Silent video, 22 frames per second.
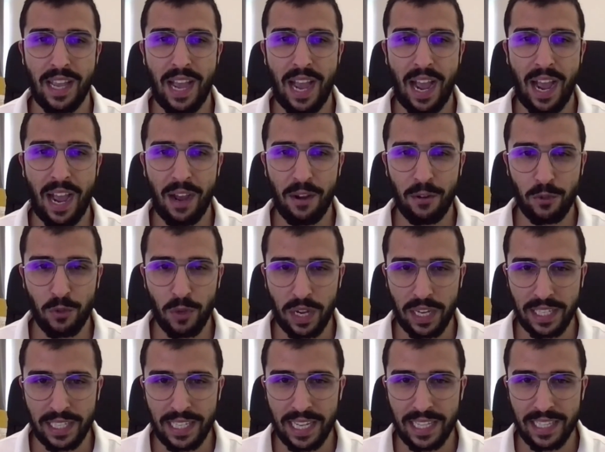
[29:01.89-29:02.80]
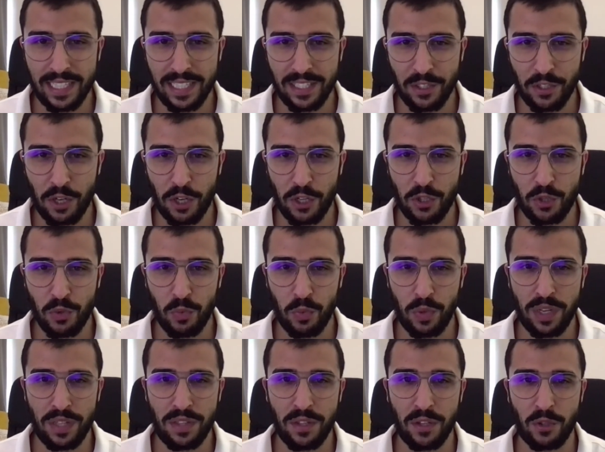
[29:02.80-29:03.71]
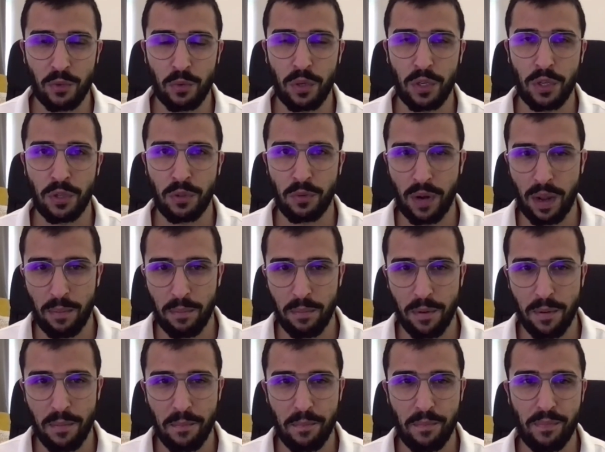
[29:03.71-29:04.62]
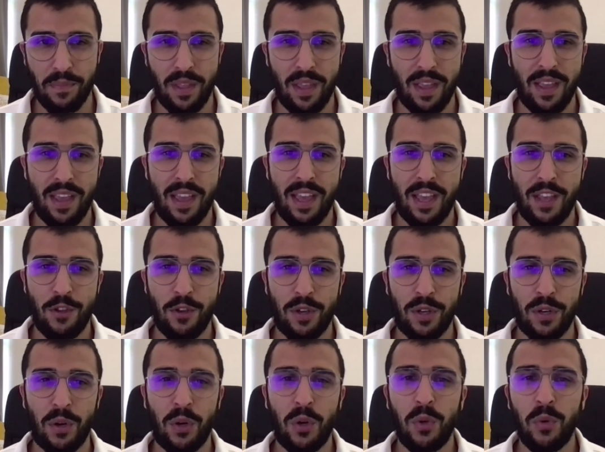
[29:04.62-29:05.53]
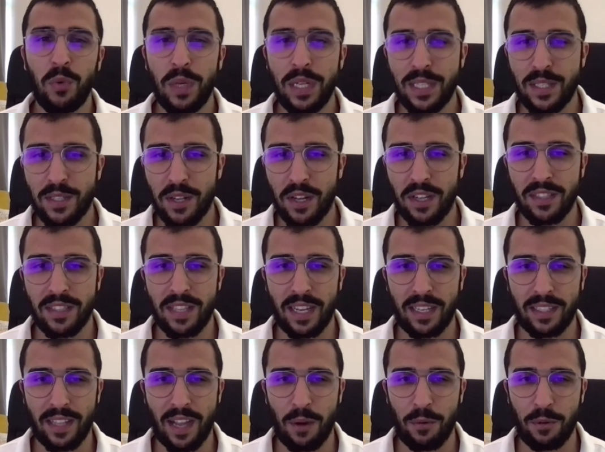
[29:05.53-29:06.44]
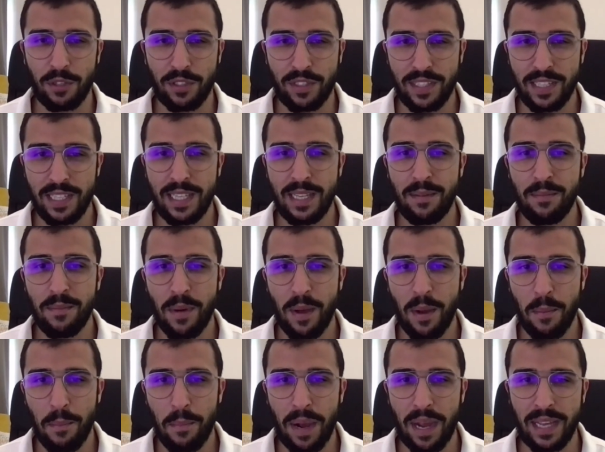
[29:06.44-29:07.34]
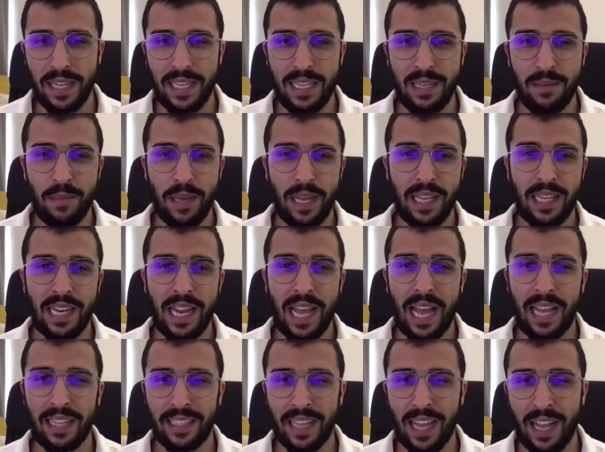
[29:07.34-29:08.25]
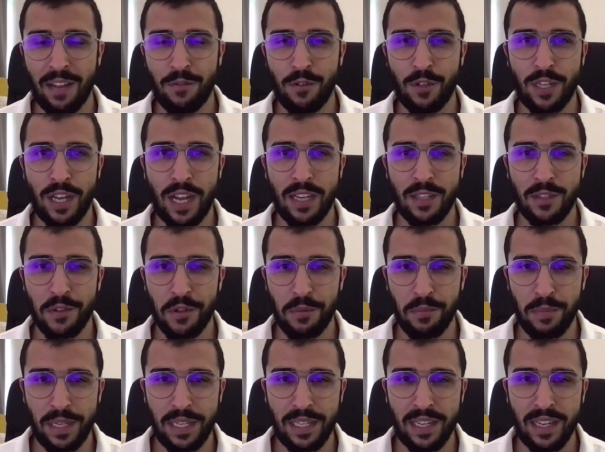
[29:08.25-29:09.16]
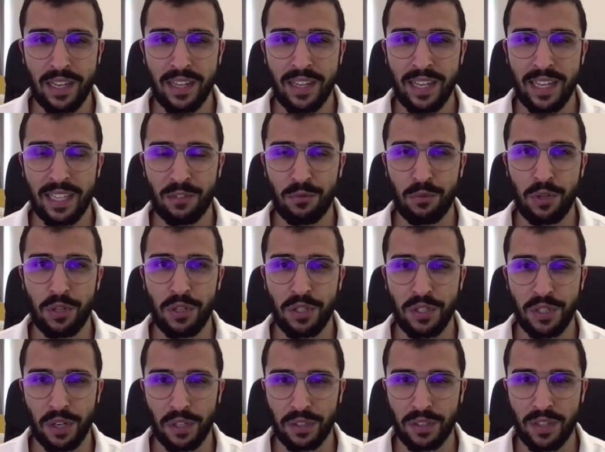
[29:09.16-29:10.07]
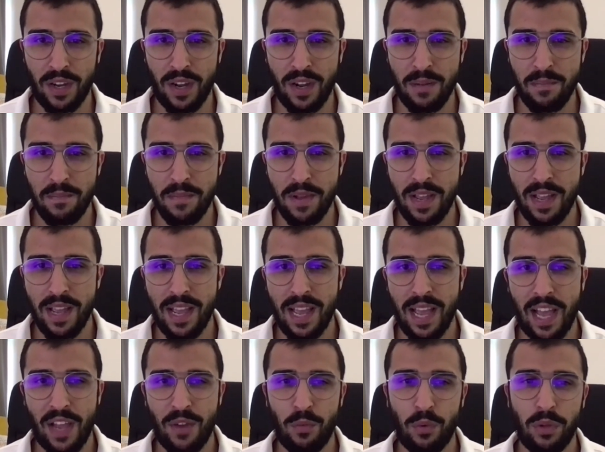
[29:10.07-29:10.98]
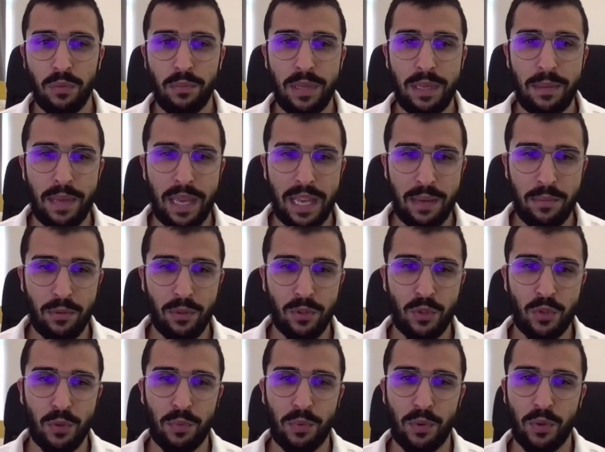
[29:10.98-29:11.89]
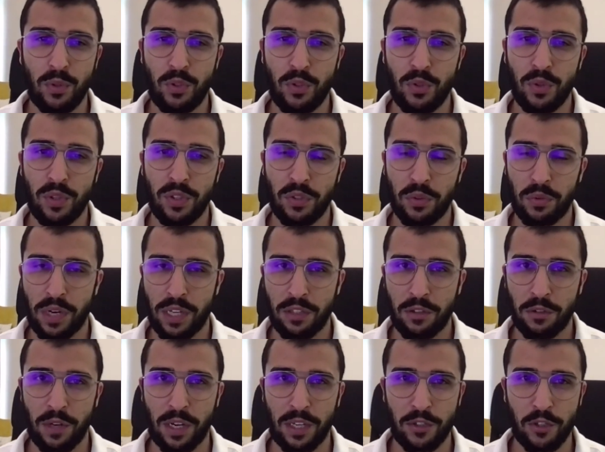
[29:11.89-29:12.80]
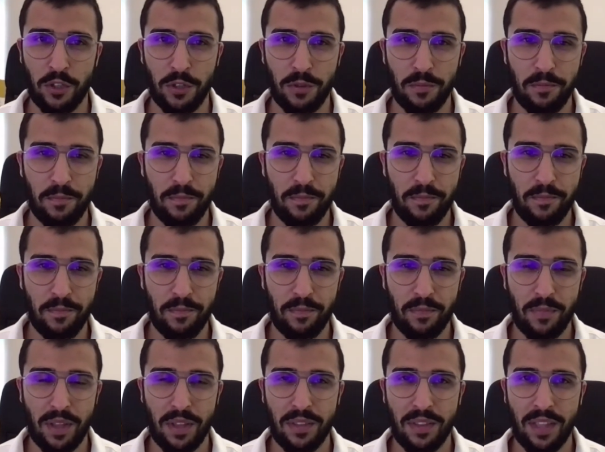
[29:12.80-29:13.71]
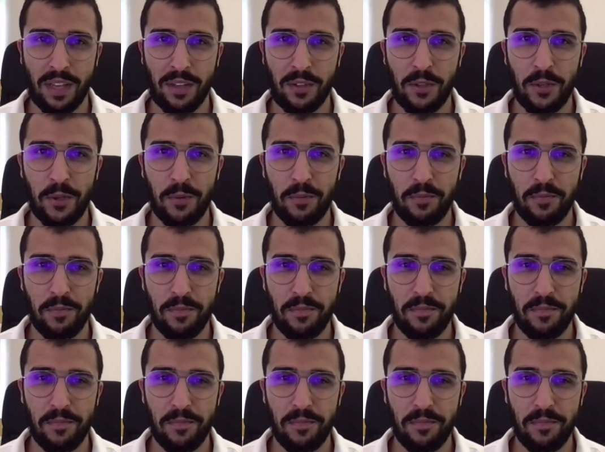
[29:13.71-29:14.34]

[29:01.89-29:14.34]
How do I get in touch with a Twitter rep? You can always contact our team by email at advertisermena@twitter.com, and we'll be able to point you in the right direction. Thank you.